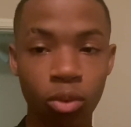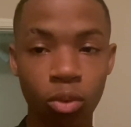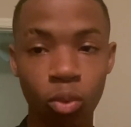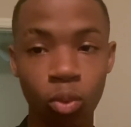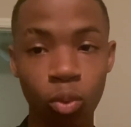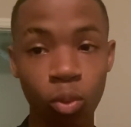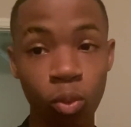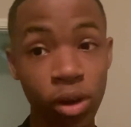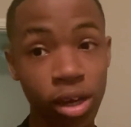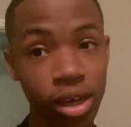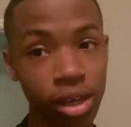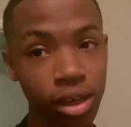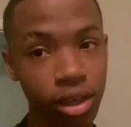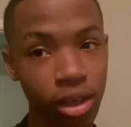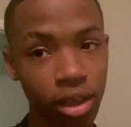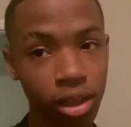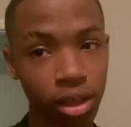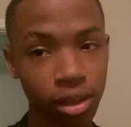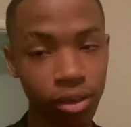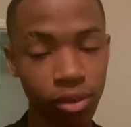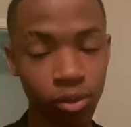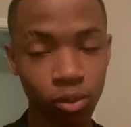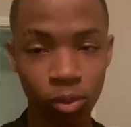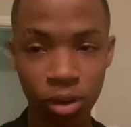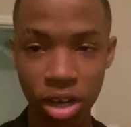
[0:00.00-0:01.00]

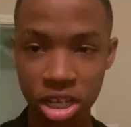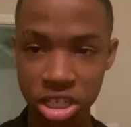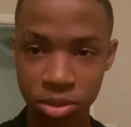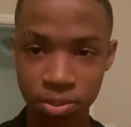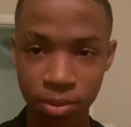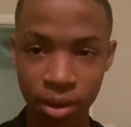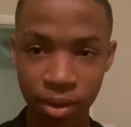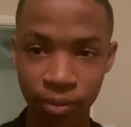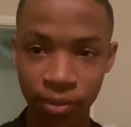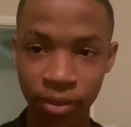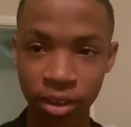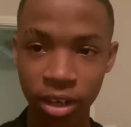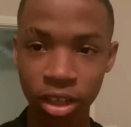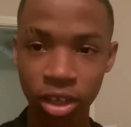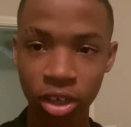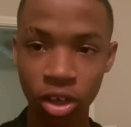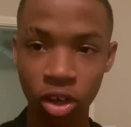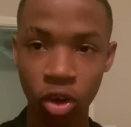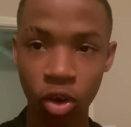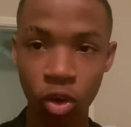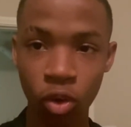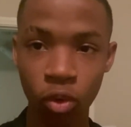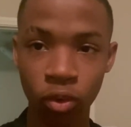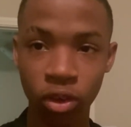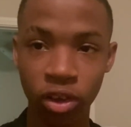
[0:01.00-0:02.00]
Well, watch my
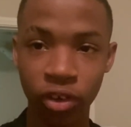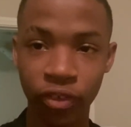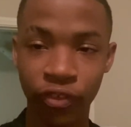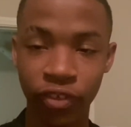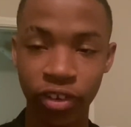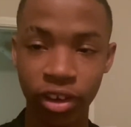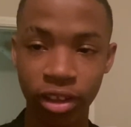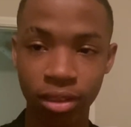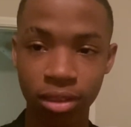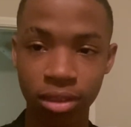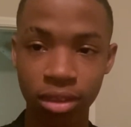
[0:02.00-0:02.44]
video you're finna